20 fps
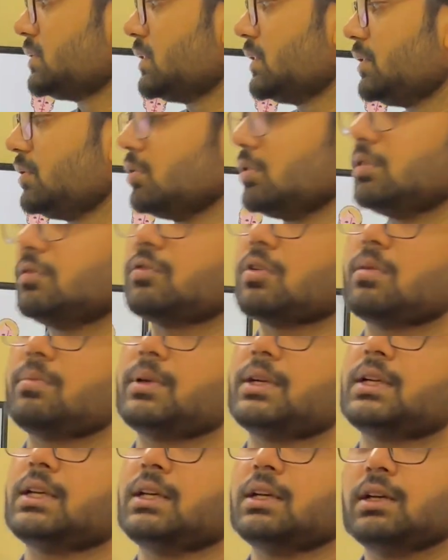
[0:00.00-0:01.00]
the
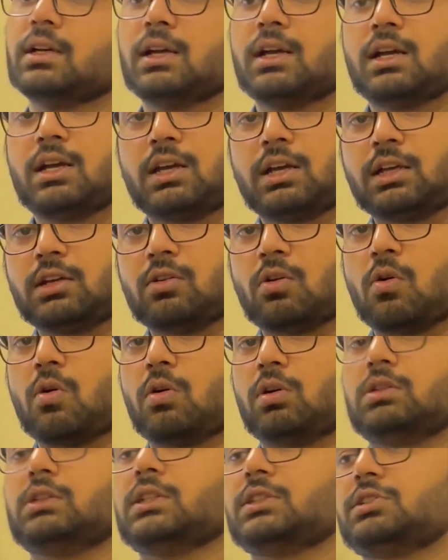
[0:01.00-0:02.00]
uniformity. In
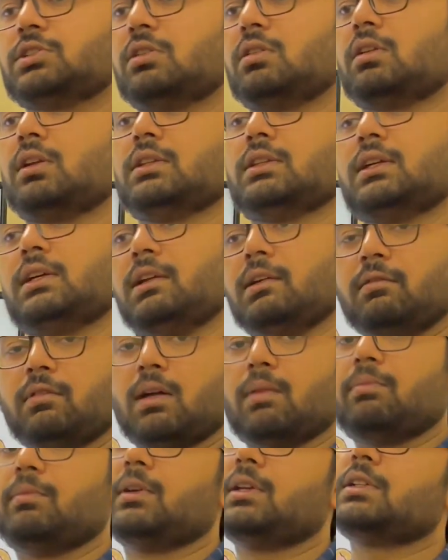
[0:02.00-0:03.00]
all the children the
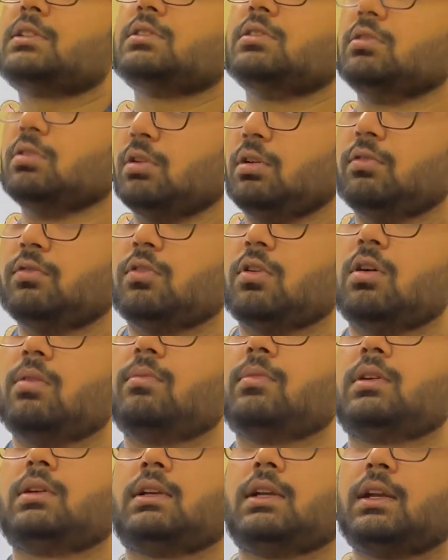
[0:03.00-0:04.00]
development is
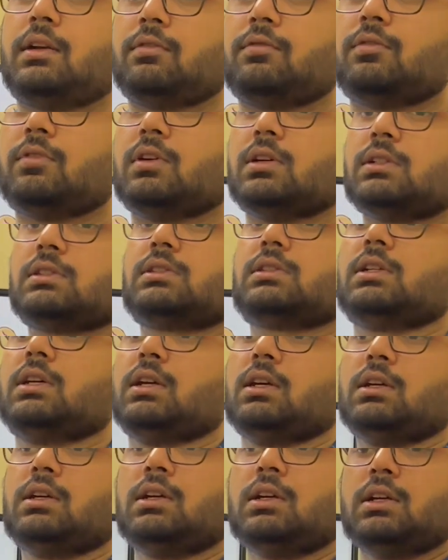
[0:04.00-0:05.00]
uniform. It first
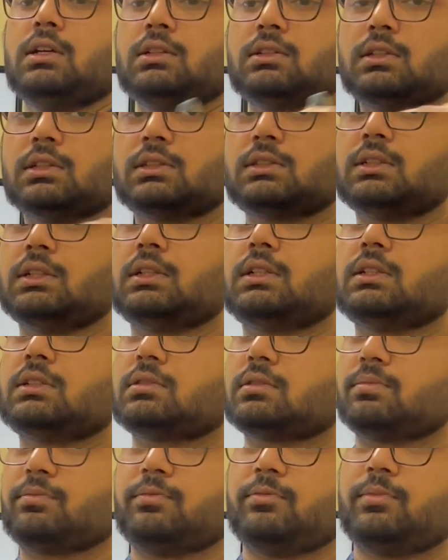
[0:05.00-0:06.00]
this it
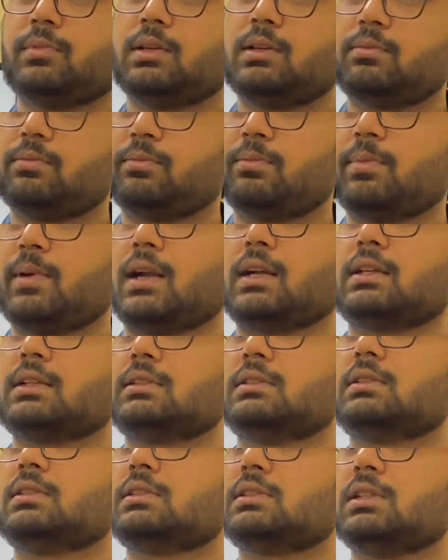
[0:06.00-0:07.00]
is it
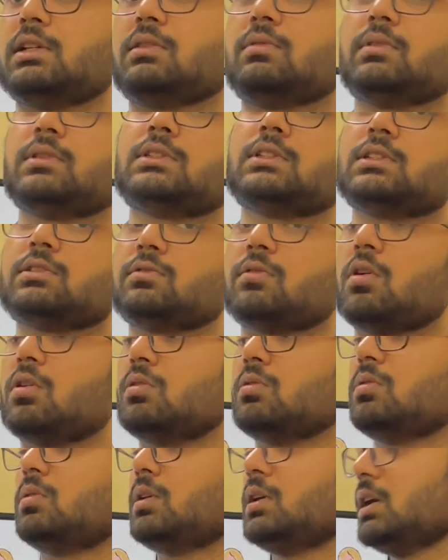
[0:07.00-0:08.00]
pattern, the sequence is
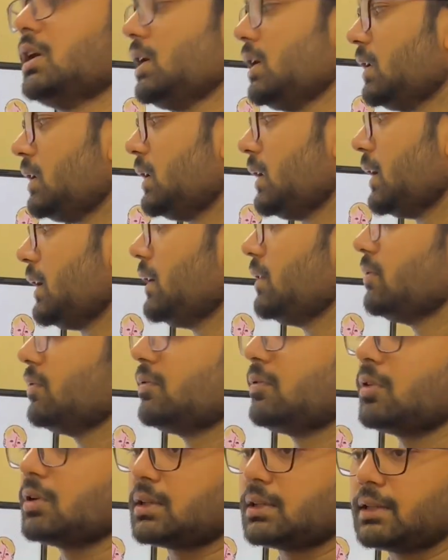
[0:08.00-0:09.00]
followed. Like
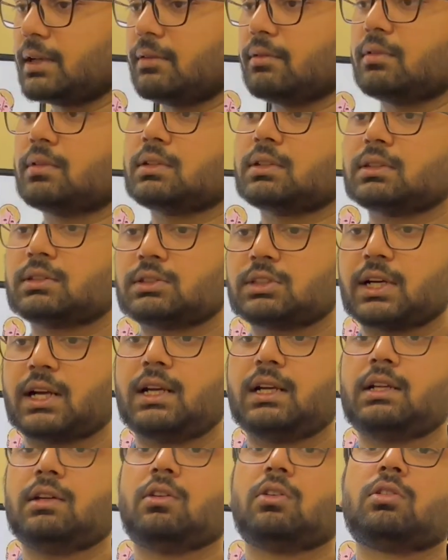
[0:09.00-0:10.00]
for a
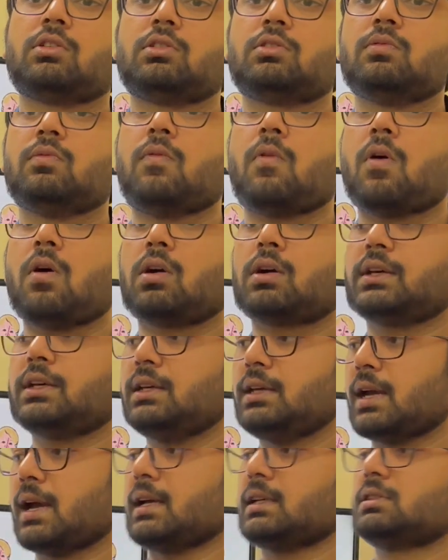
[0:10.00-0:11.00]
child, in order to walk,
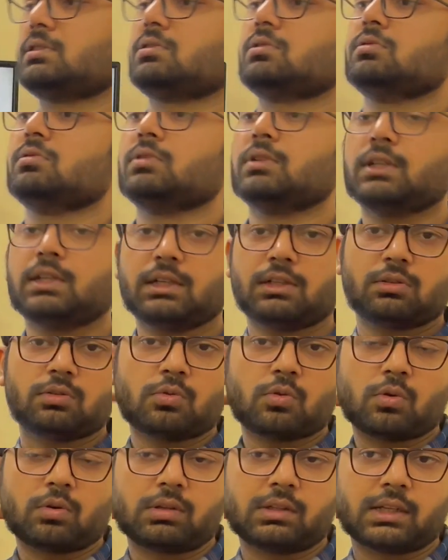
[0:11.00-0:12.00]
he has to need to
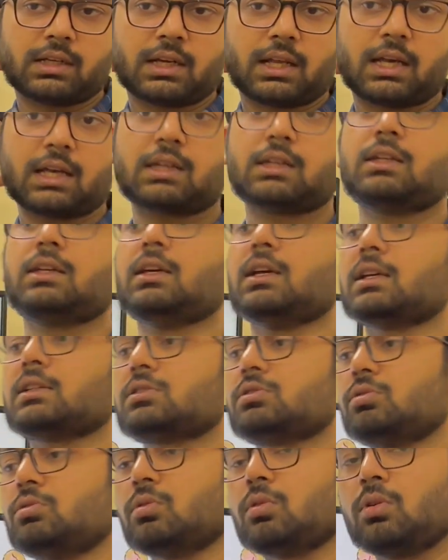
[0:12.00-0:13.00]
hold the neck, he has
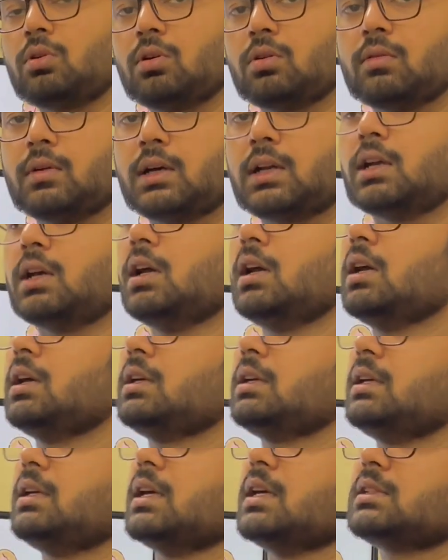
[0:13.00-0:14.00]
to roll over,
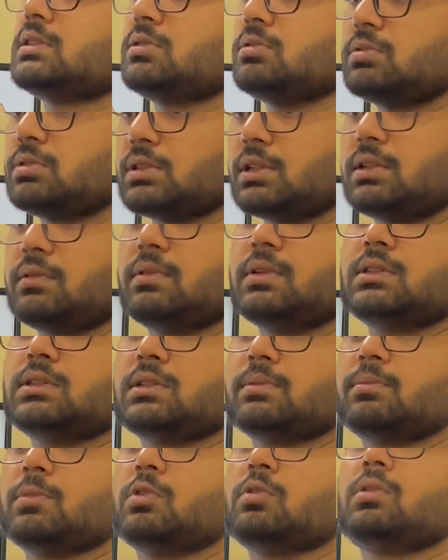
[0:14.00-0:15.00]
he has to sit with
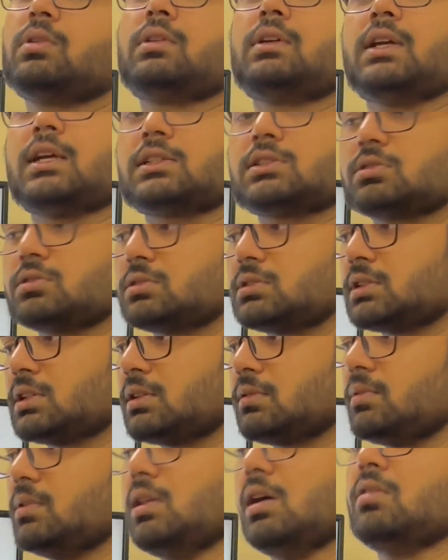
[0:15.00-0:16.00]
support, he has to sit
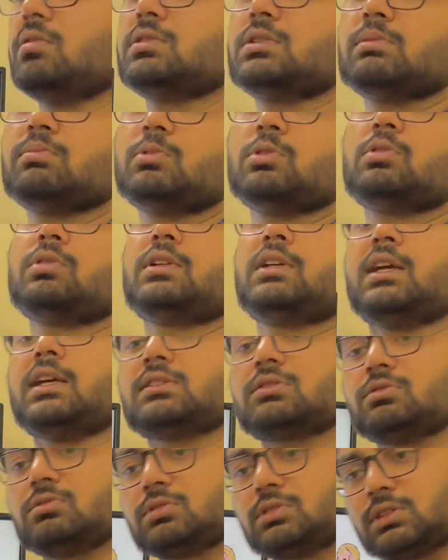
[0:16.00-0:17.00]
without support, he
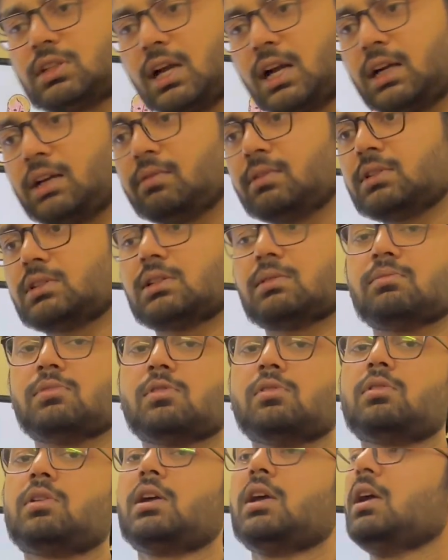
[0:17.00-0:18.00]
has to stand with
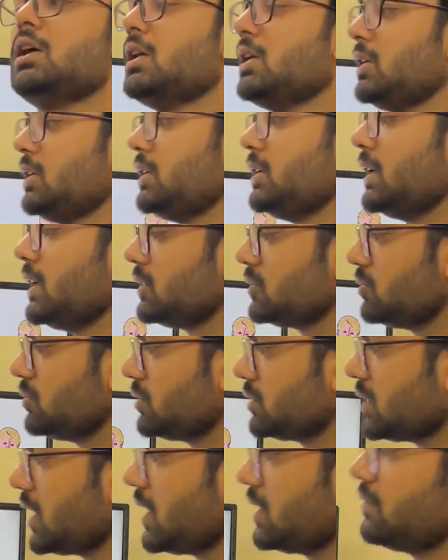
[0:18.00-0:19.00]
support, he has to
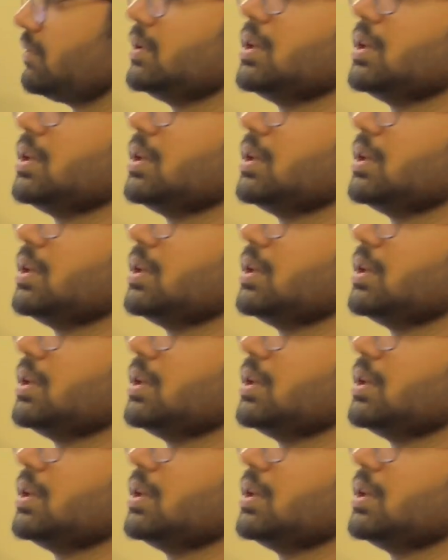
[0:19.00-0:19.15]
stand